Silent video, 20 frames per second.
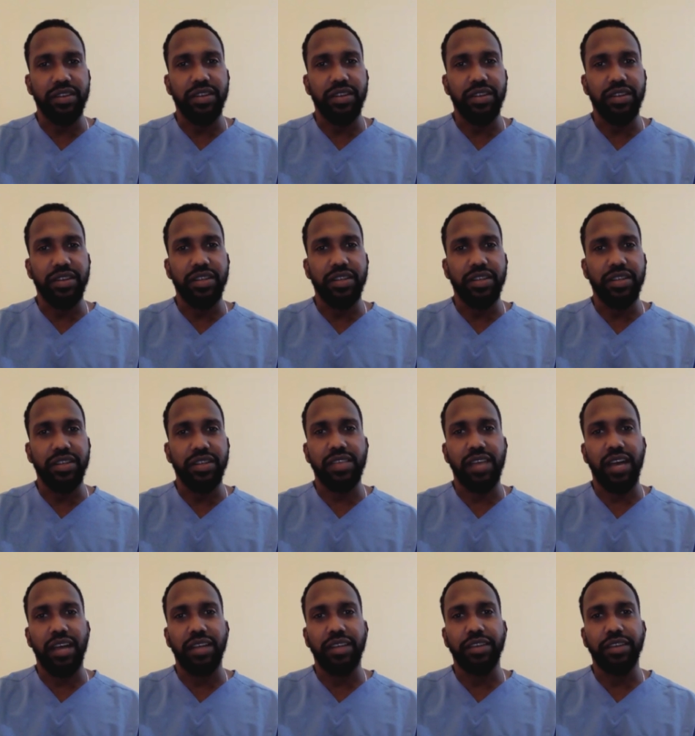is a
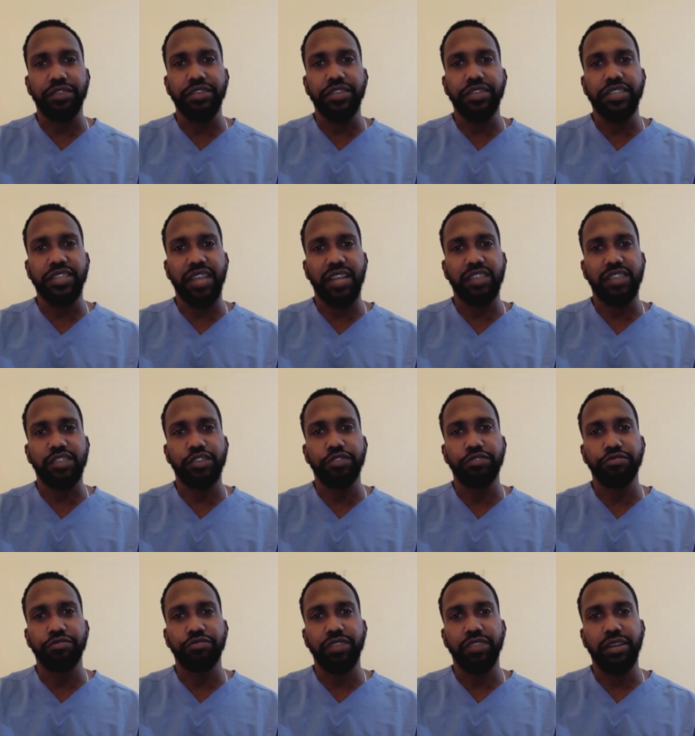decreased chance of you
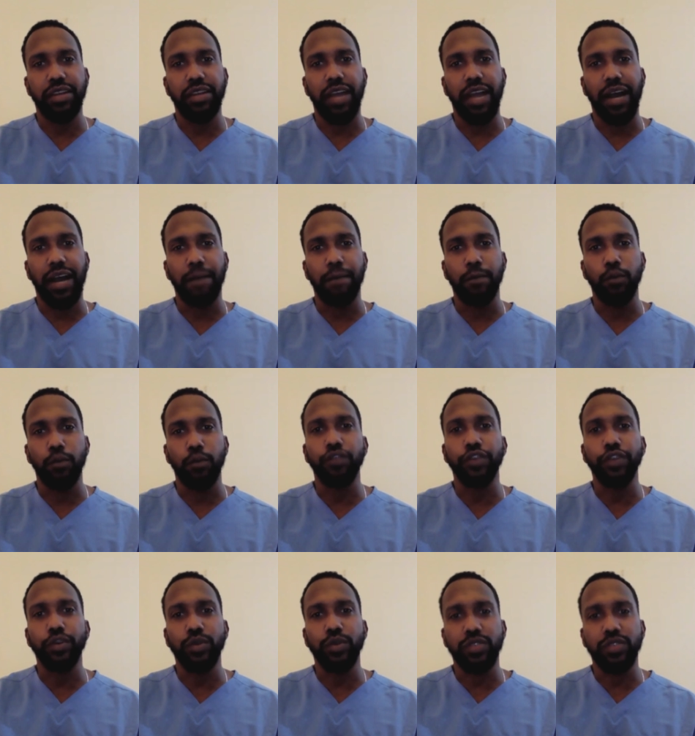really um,
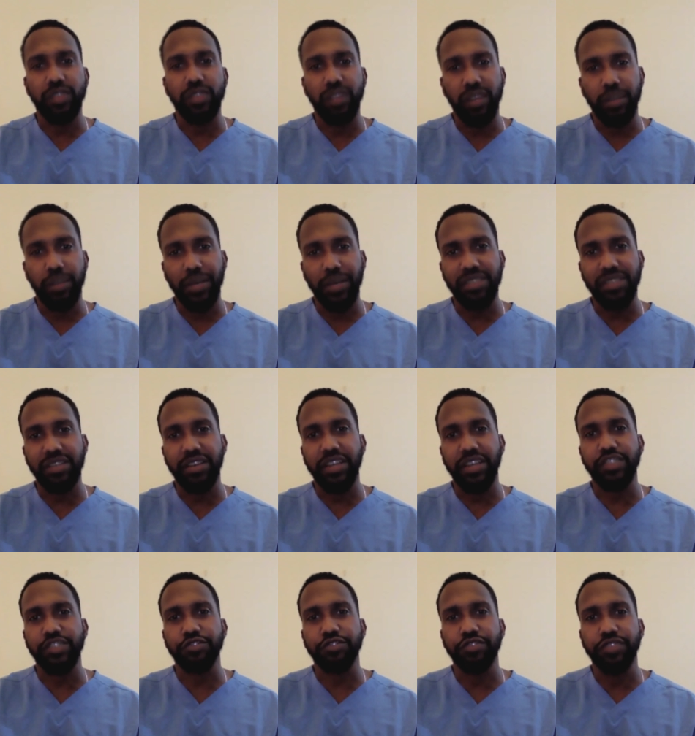overdosing on them as they're
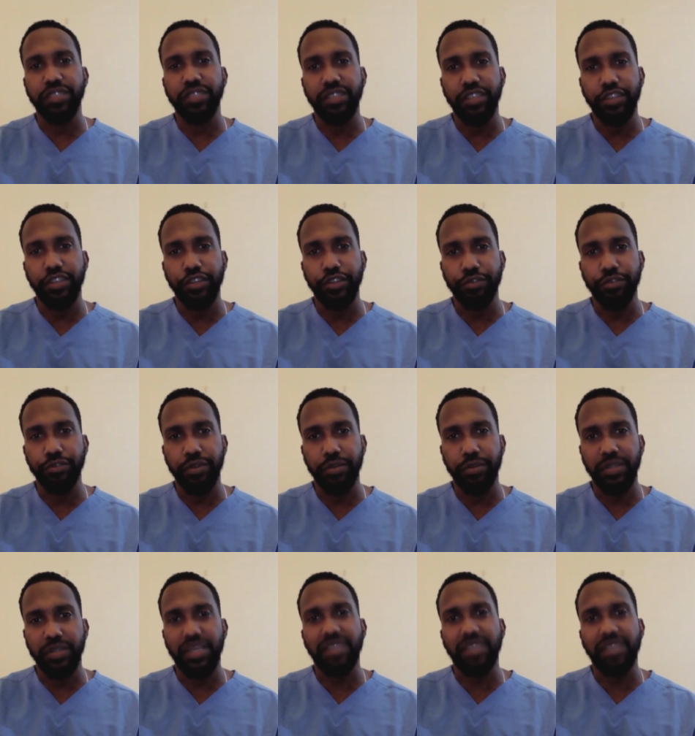excreted in the urine. But
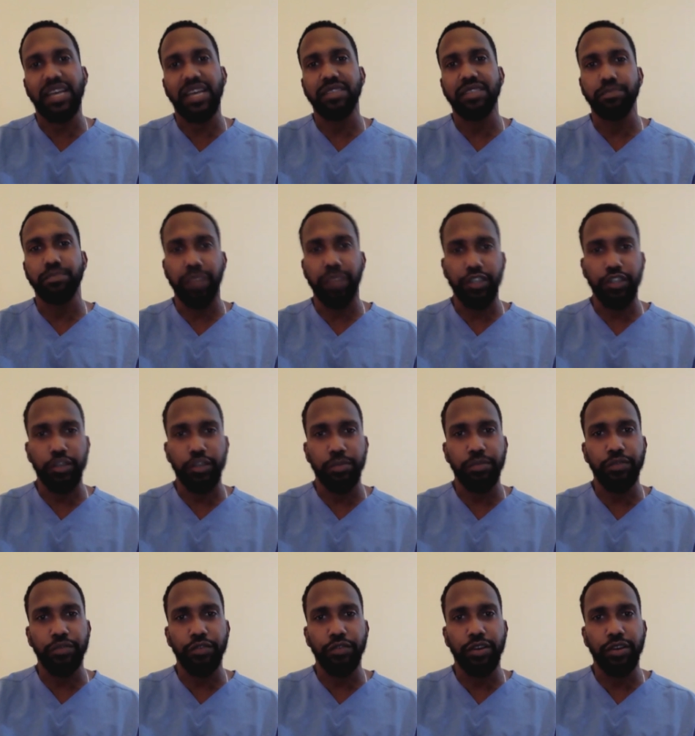as I mentioned
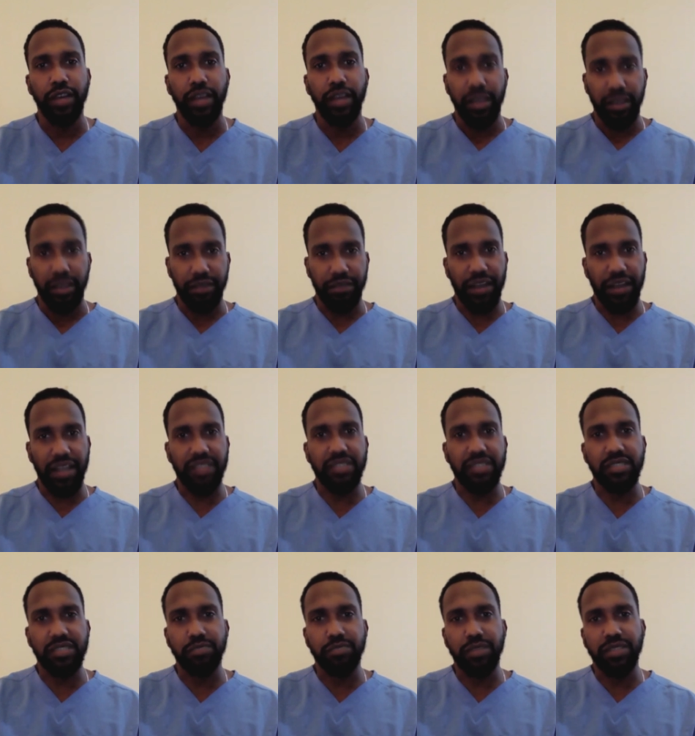before, the fact that it
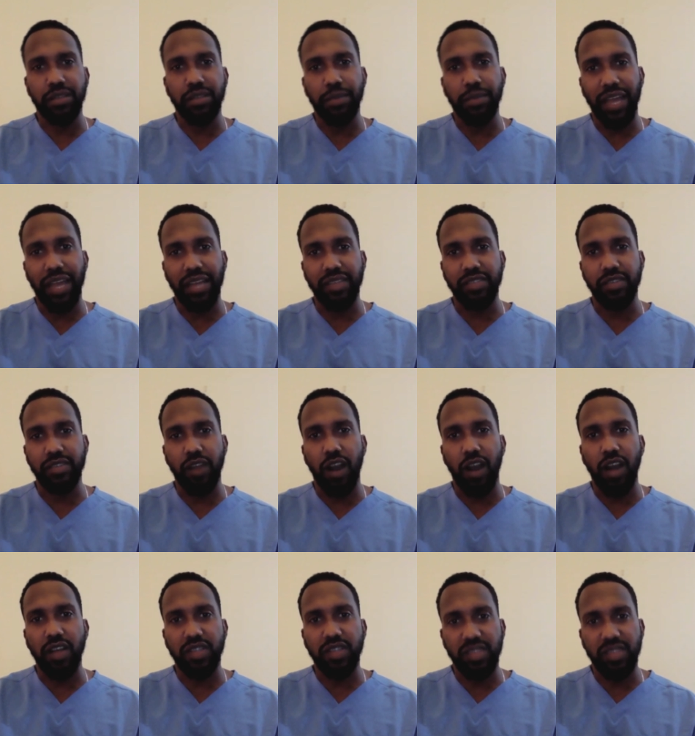is metabolized to
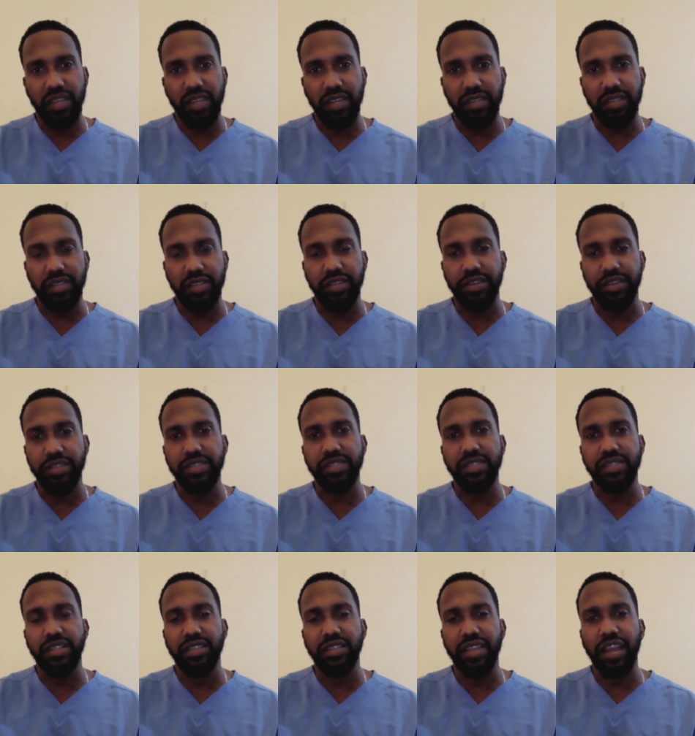oxalate, there is
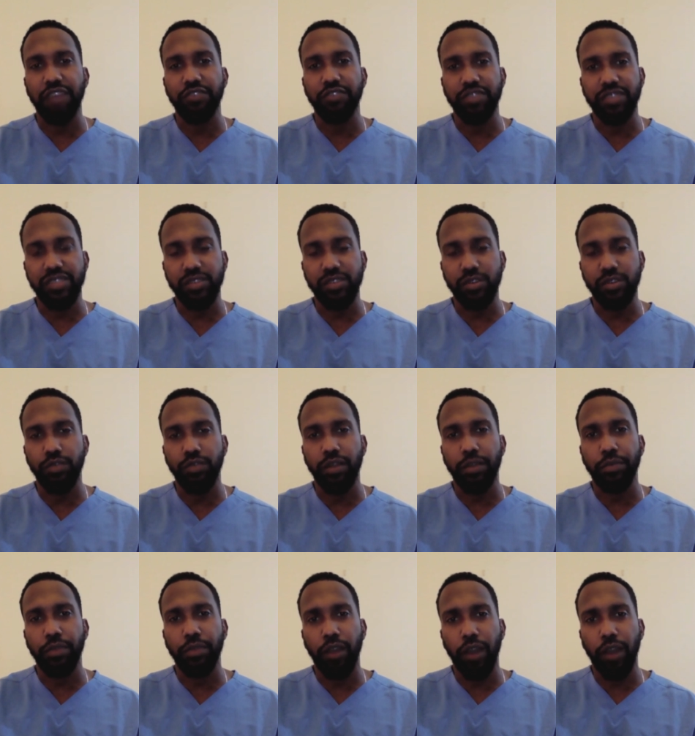still that risk over a
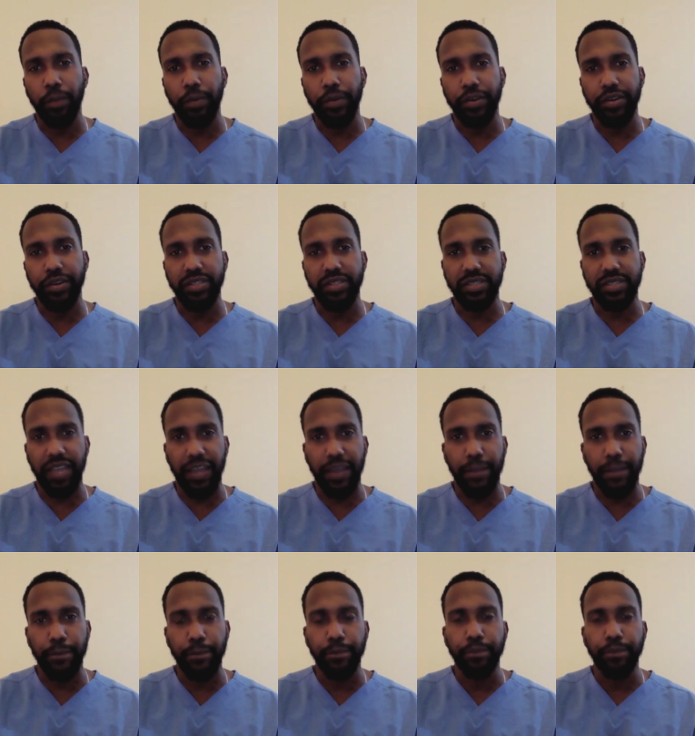prolonged period of time.
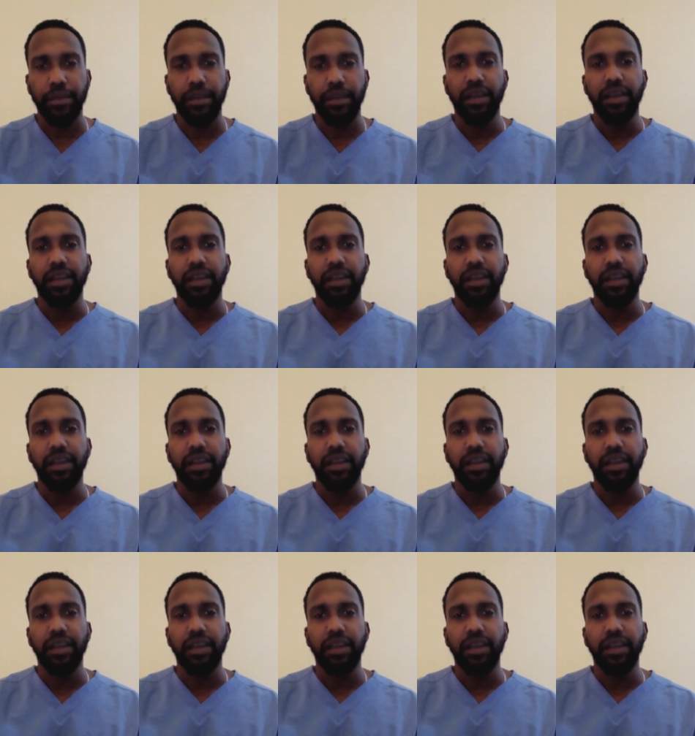Okay. The